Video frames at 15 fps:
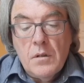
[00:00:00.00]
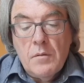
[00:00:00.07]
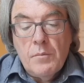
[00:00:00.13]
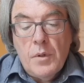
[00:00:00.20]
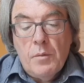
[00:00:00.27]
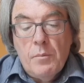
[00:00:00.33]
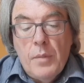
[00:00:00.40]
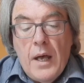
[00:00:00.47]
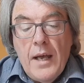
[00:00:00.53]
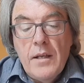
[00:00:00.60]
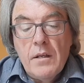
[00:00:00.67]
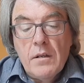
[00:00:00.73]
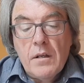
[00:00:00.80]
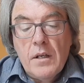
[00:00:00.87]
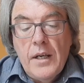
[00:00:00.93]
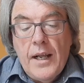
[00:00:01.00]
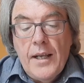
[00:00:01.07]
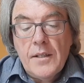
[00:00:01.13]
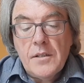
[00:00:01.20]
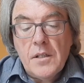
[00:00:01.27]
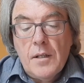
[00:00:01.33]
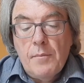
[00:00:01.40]
But by your
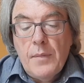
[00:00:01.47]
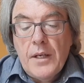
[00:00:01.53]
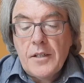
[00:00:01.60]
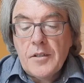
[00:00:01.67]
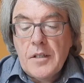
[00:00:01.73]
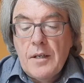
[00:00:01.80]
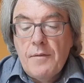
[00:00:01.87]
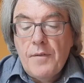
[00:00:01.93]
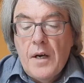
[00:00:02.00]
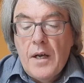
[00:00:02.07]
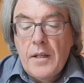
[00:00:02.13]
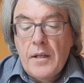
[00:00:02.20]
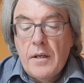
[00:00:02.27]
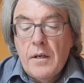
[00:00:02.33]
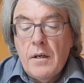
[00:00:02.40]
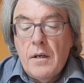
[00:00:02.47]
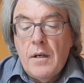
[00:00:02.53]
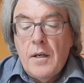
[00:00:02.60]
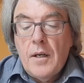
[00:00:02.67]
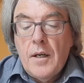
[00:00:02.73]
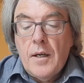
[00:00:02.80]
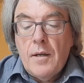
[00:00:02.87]
grace and mercy, Father,
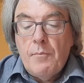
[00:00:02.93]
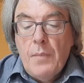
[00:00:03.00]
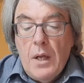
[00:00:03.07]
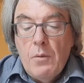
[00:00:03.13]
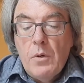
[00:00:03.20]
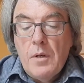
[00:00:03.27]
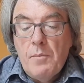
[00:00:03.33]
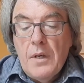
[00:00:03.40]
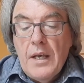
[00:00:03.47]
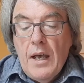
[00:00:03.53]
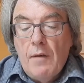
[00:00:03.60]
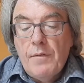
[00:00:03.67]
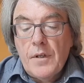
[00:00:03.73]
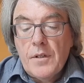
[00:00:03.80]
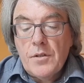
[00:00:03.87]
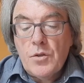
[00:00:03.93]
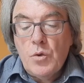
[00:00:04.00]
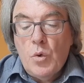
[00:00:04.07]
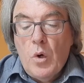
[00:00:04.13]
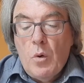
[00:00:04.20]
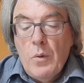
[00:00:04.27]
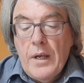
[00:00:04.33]
may we be ever
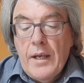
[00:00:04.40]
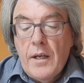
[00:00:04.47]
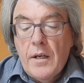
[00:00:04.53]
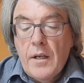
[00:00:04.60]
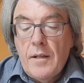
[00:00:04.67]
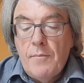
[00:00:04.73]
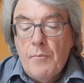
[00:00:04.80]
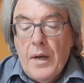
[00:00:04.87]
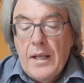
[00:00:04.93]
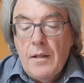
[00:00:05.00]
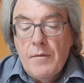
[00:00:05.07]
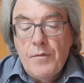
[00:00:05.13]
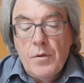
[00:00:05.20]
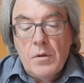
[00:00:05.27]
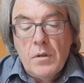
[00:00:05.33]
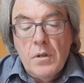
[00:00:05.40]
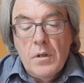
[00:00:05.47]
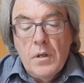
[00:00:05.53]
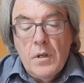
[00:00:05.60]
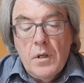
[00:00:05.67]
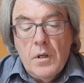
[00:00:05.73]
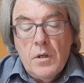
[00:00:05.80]
so aware and mindful
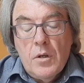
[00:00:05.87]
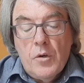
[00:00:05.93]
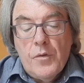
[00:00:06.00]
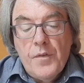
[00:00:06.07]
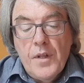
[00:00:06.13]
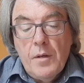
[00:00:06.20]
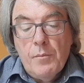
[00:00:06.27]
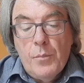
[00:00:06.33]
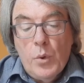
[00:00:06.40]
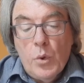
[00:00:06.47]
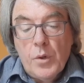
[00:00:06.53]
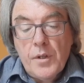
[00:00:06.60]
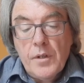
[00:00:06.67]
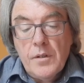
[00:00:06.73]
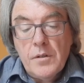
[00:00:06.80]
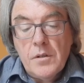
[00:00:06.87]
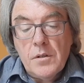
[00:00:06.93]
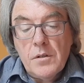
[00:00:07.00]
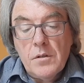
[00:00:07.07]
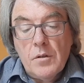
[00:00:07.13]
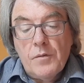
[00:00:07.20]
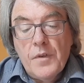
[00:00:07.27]
of the
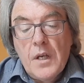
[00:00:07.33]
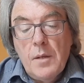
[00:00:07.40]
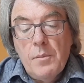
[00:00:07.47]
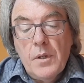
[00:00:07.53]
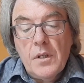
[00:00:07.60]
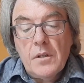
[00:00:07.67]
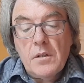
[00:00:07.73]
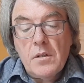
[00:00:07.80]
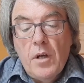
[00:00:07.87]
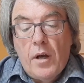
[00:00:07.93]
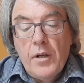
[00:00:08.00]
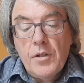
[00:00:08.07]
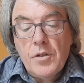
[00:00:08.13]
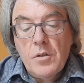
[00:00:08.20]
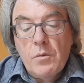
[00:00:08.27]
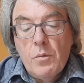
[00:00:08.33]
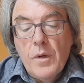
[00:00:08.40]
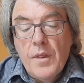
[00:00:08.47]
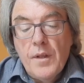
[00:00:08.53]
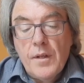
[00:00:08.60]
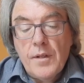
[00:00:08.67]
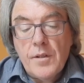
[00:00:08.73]
importance of keeping in touch
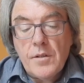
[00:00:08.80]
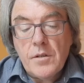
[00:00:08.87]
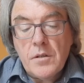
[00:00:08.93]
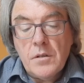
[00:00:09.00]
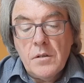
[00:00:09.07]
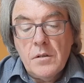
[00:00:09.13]
with others.